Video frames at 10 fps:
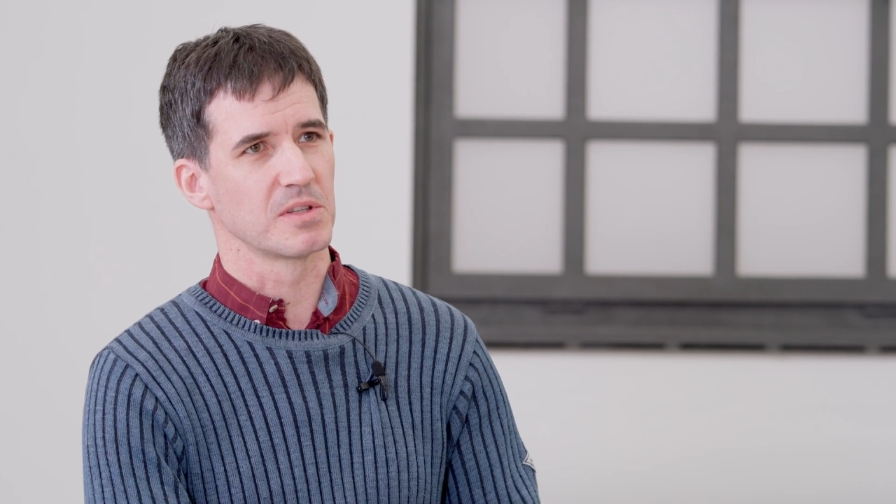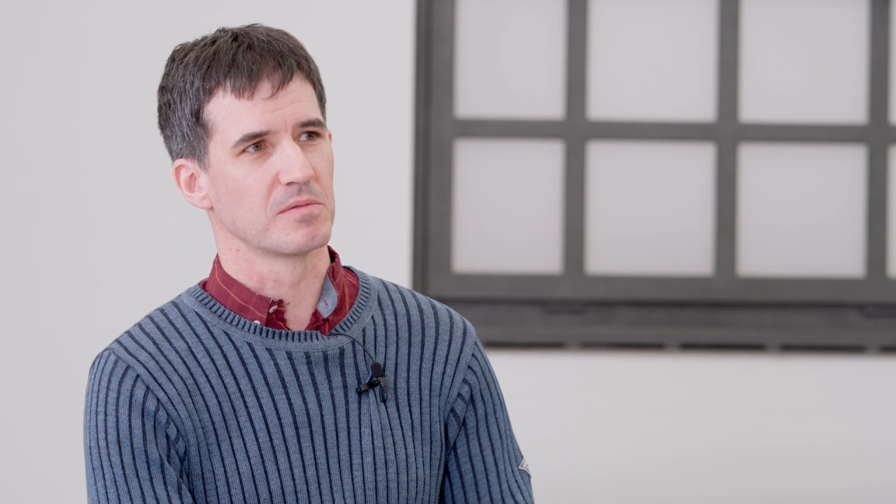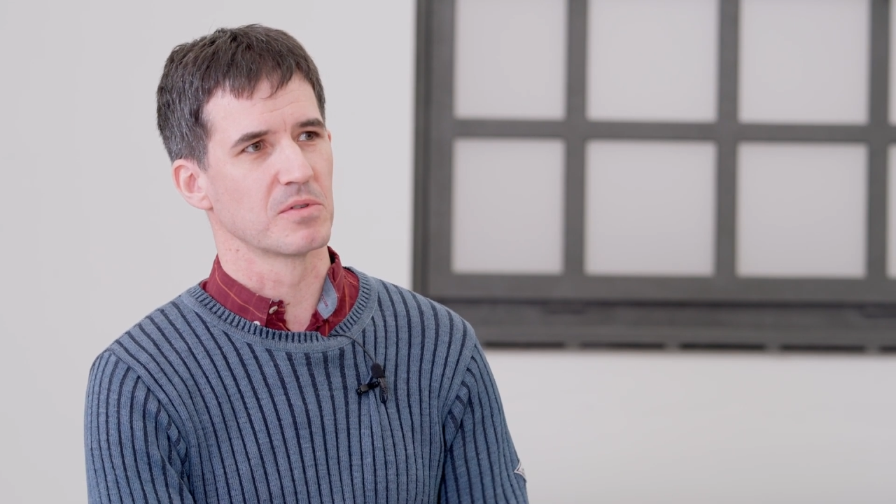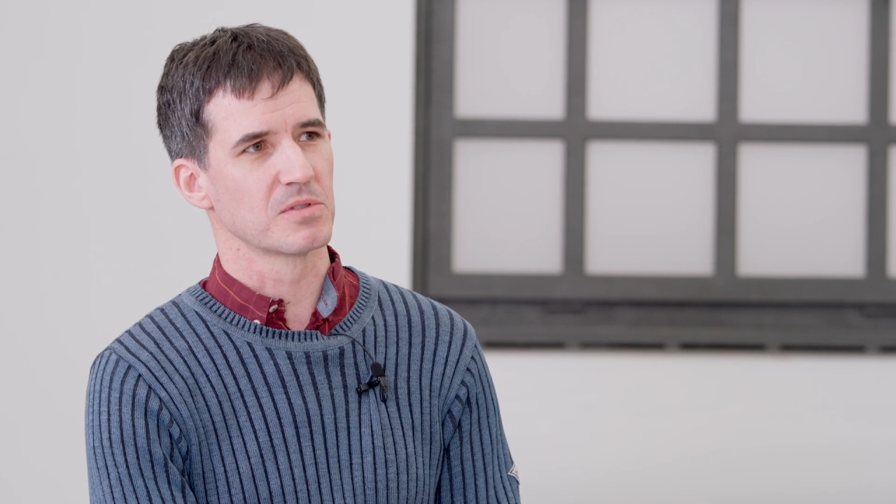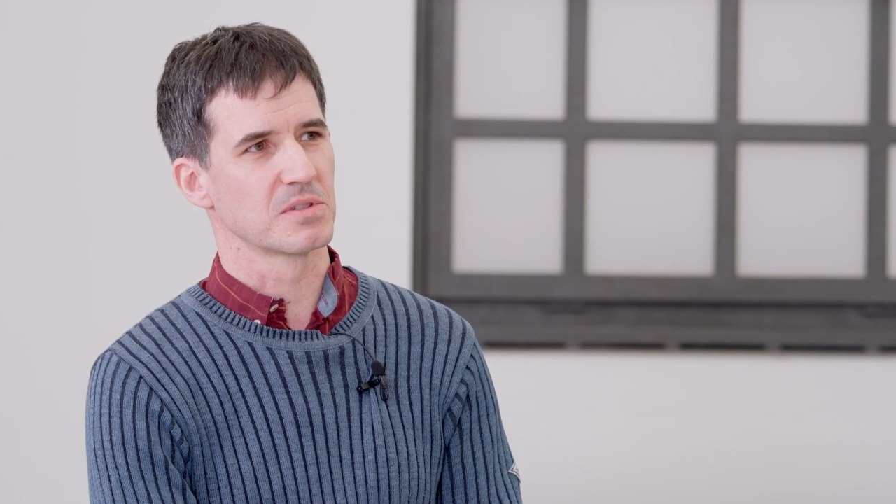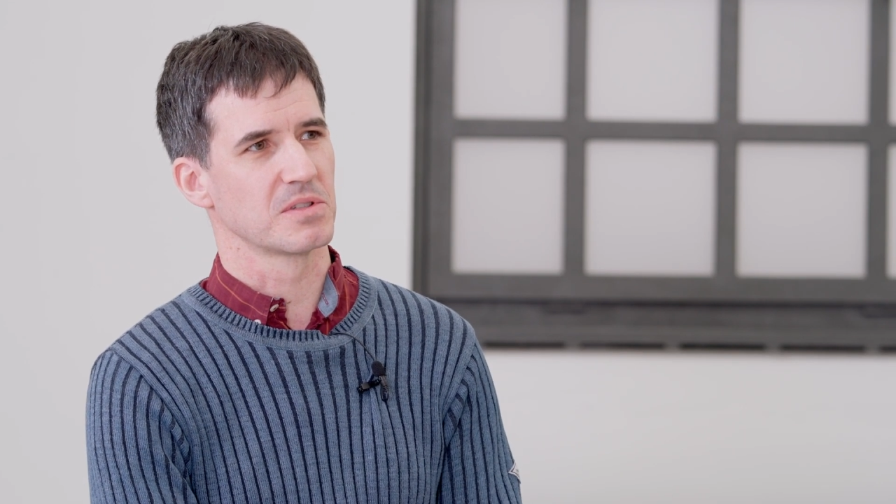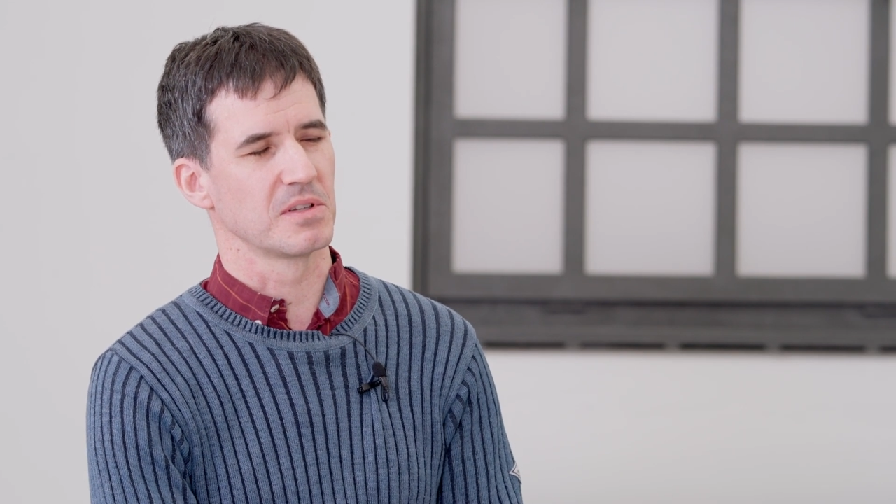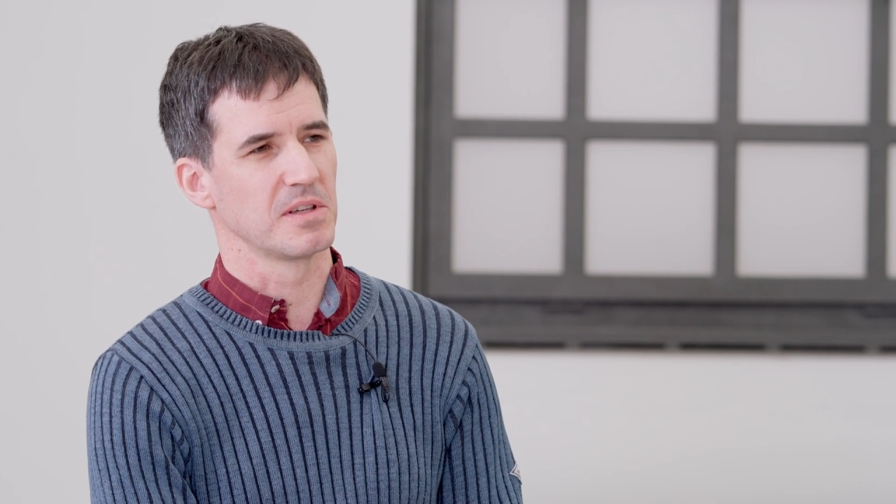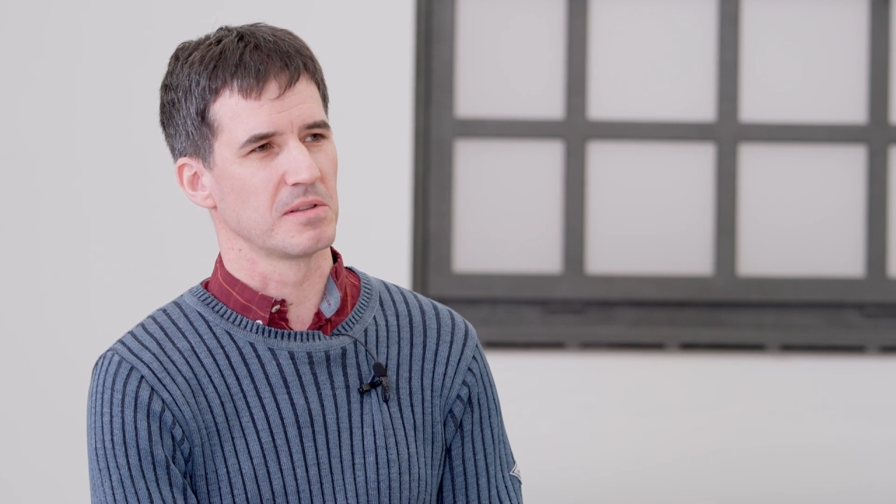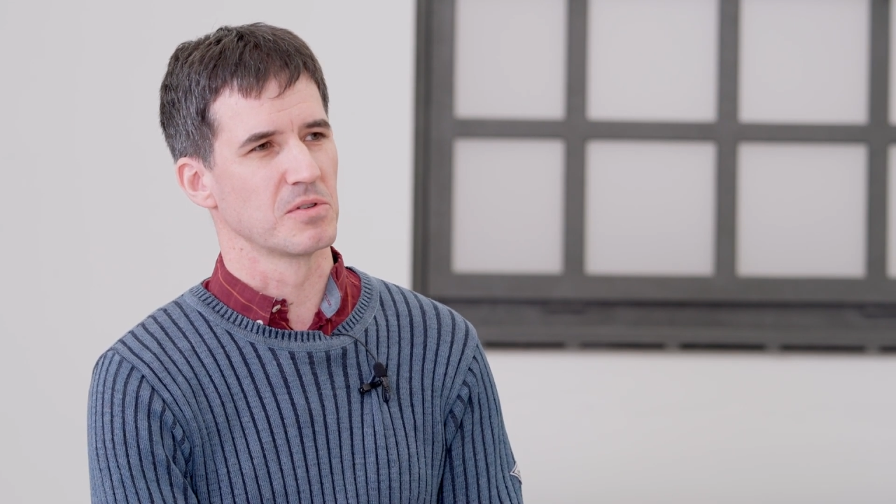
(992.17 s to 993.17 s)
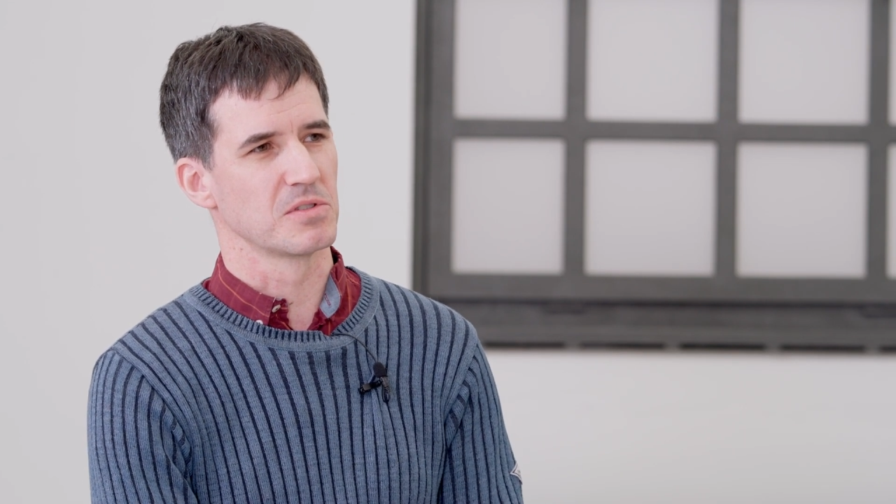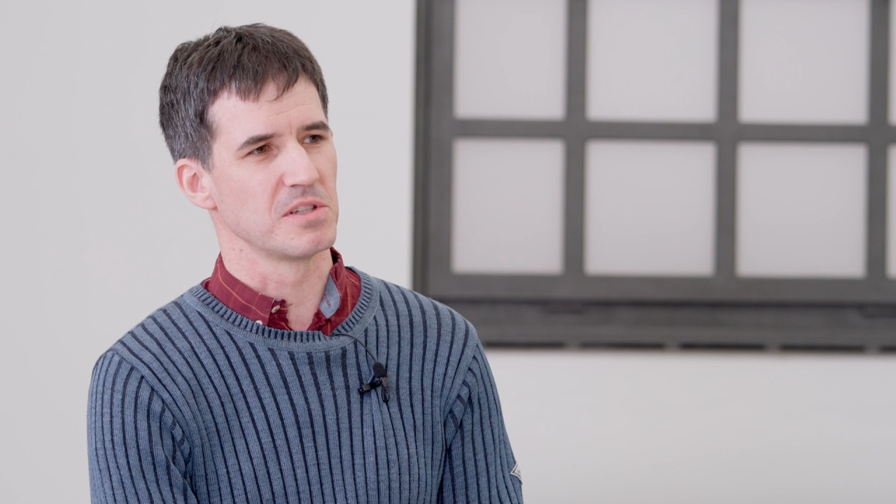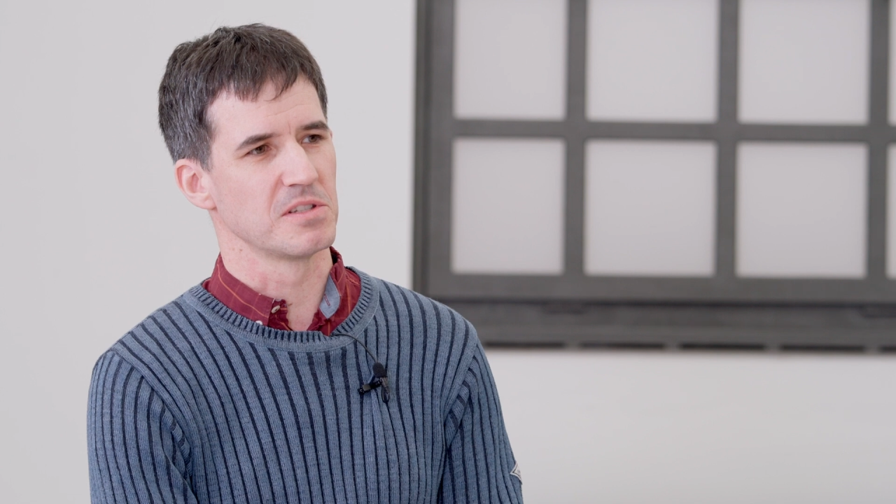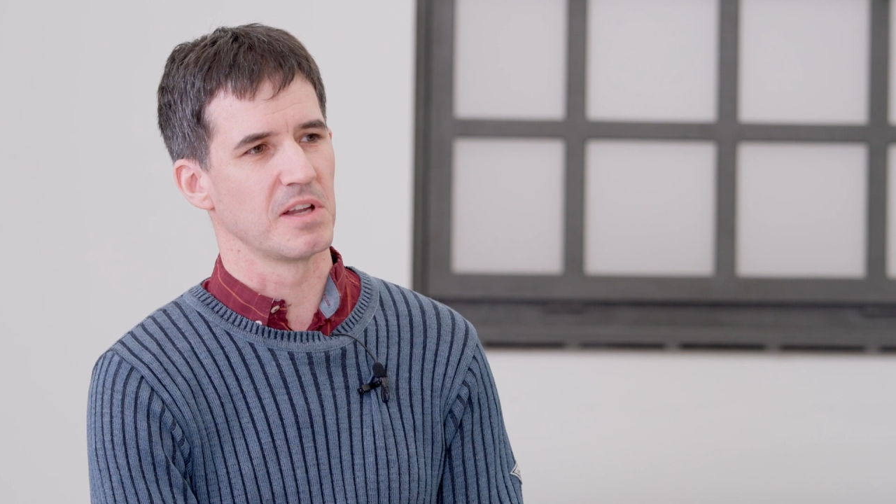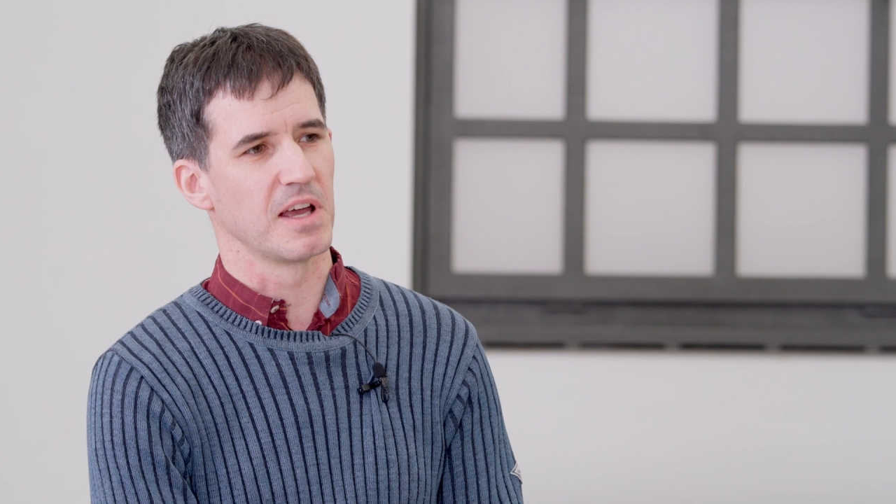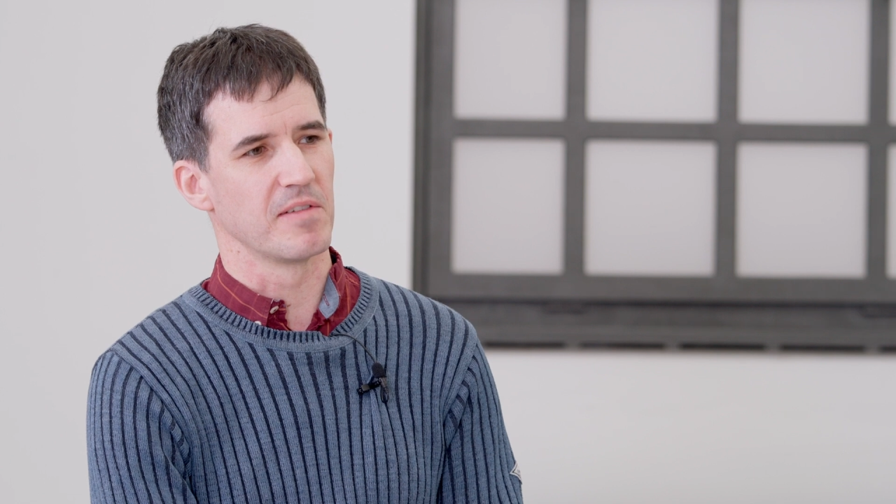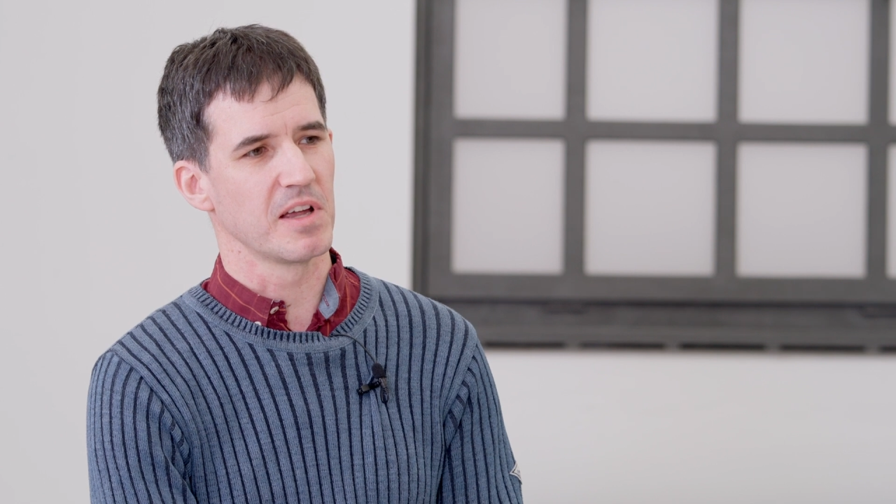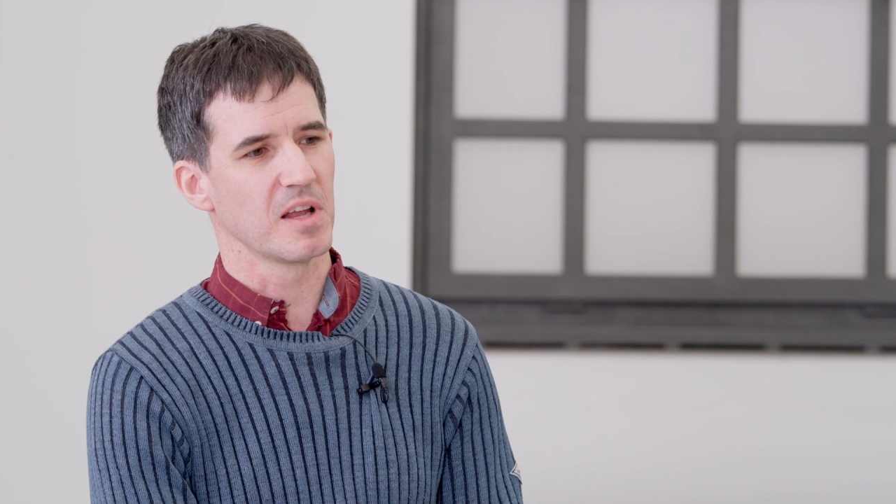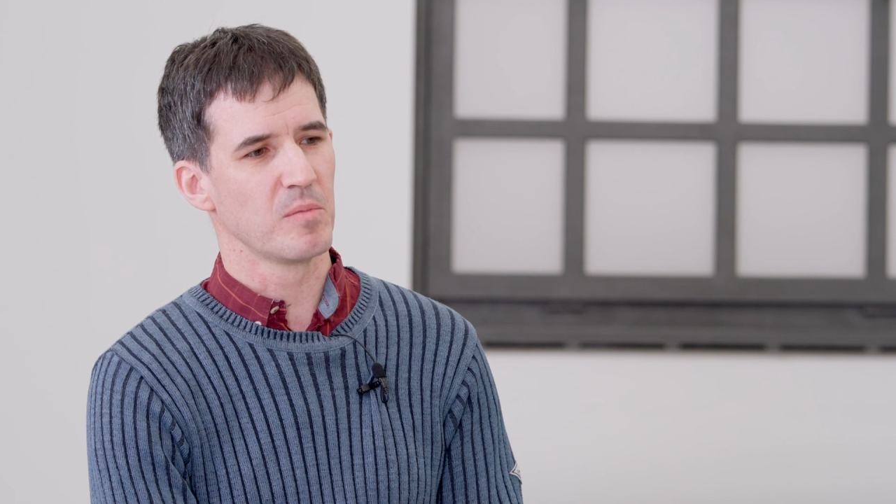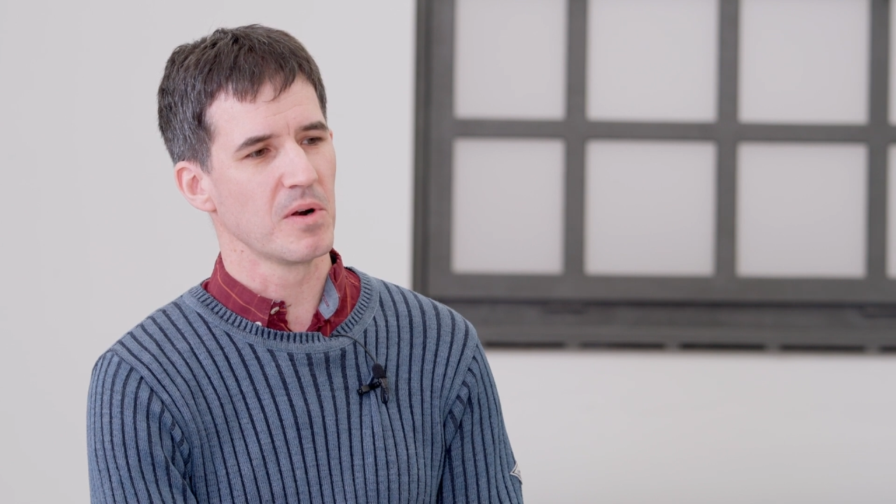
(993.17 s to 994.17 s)
it was easily
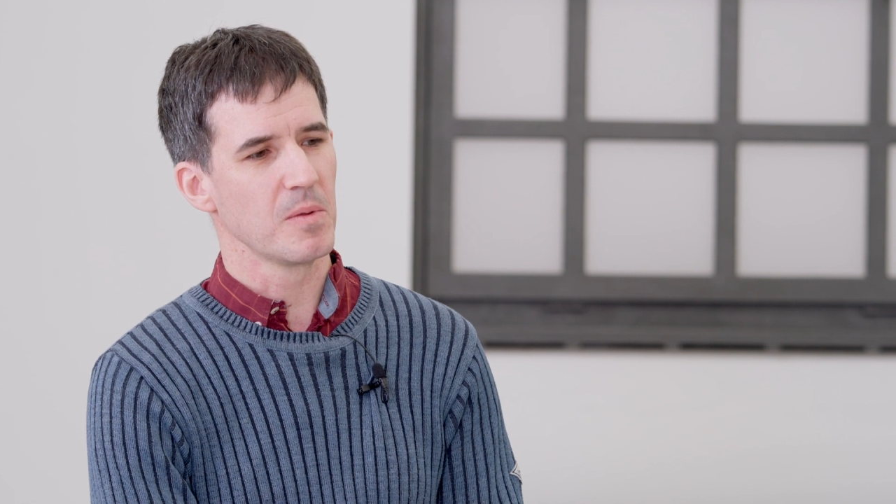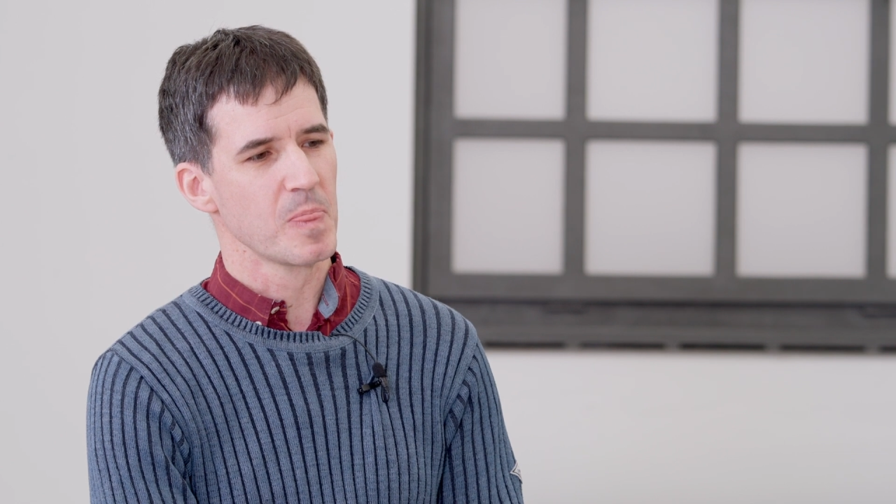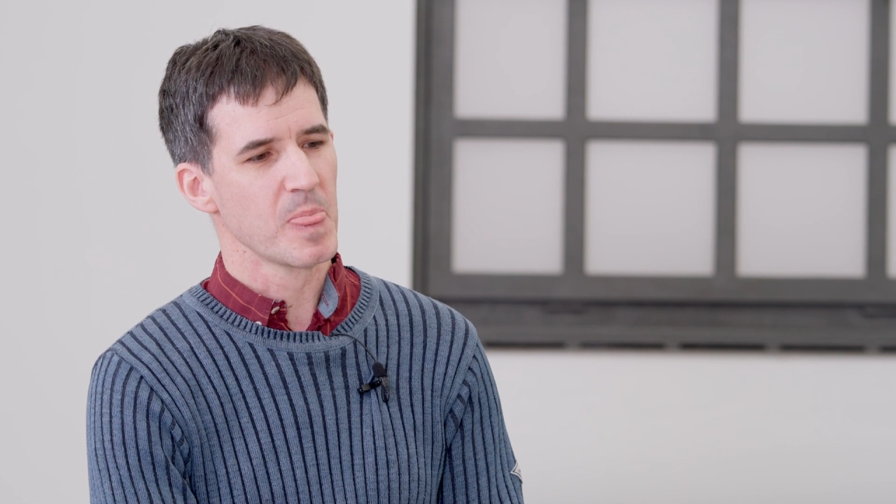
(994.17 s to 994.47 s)
available.